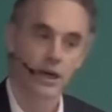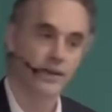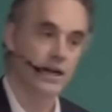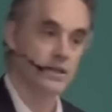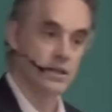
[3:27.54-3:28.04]

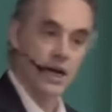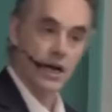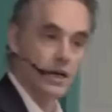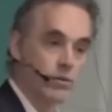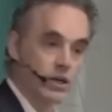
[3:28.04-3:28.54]
And that's
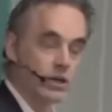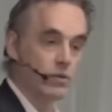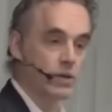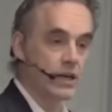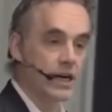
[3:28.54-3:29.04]
exactly what
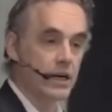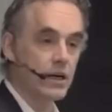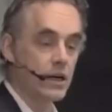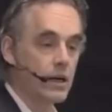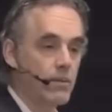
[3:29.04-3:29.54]
Jung
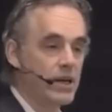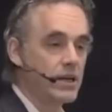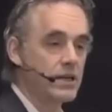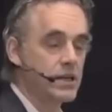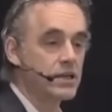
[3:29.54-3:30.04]
did. And I
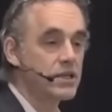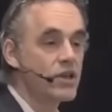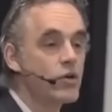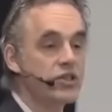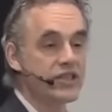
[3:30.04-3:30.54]
mean, this is
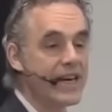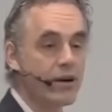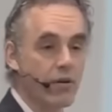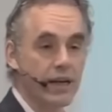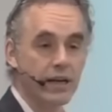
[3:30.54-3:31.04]
no
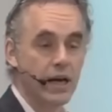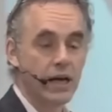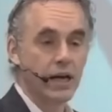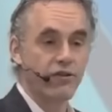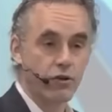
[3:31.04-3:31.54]
secret.
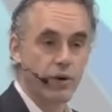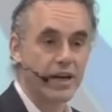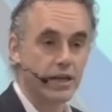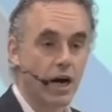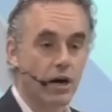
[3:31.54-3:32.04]
If you
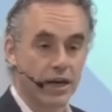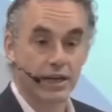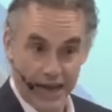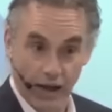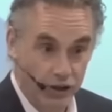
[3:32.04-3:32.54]
read Jung, he
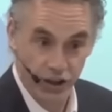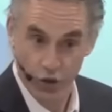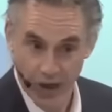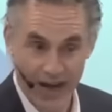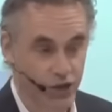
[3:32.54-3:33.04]
tells
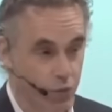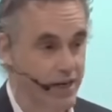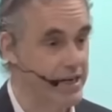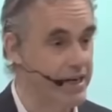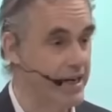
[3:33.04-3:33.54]
you that's what
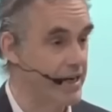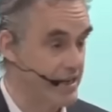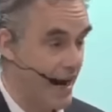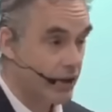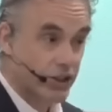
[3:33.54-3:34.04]
he did. He
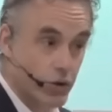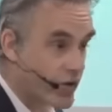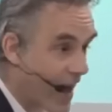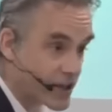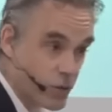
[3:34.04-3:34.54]
tells you
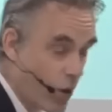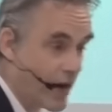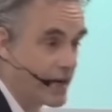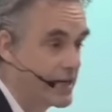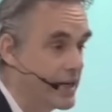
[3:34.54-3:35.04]
that's
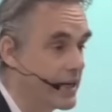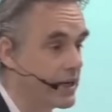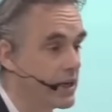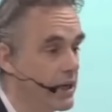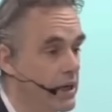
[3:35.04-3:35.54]
why he did
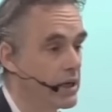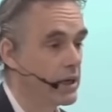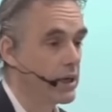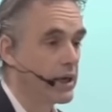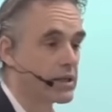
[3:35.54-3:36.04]
it.
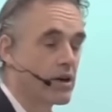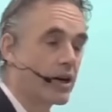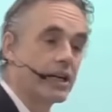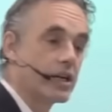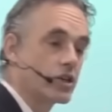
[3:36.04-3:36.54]
It's
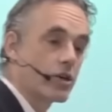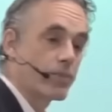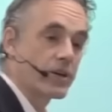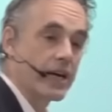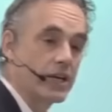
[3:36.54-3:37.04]
not an
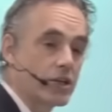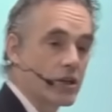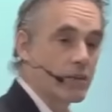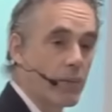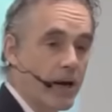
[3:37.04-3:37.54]
interpretation
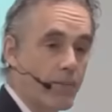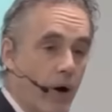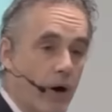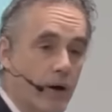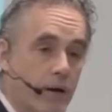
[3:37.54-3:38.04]
on my
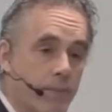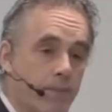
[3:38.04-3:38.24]
part.